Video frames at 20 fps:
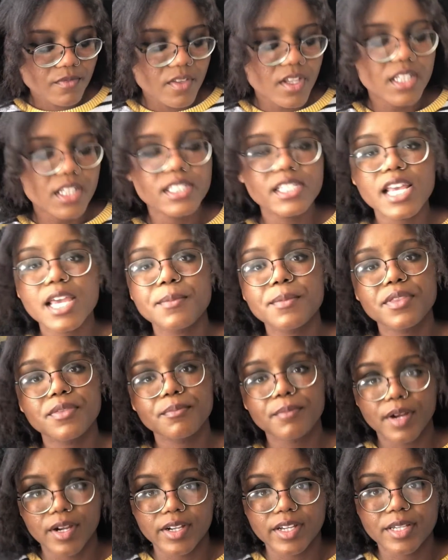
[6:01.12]
Same with
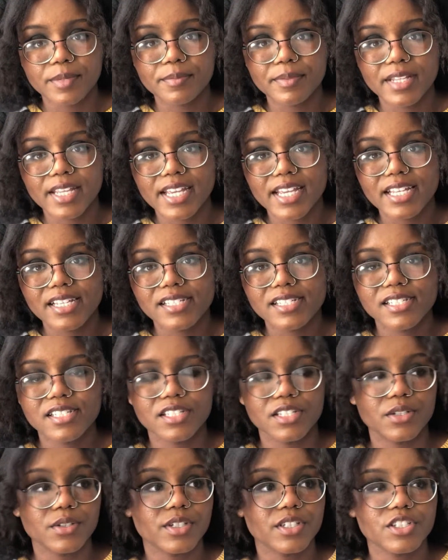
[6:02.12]
Marketplace.
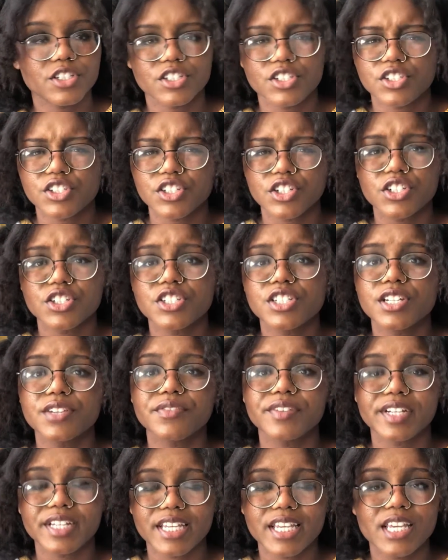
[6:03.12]
You can just search
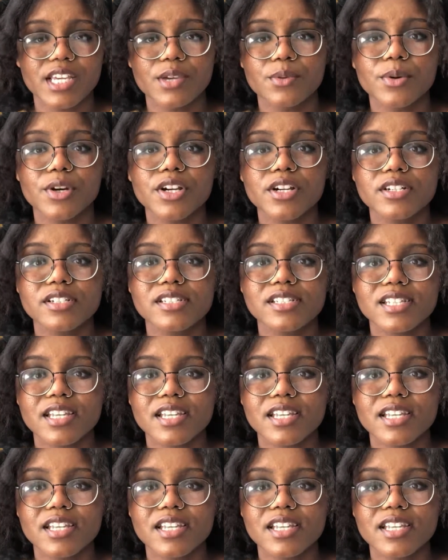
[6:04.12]
different keywords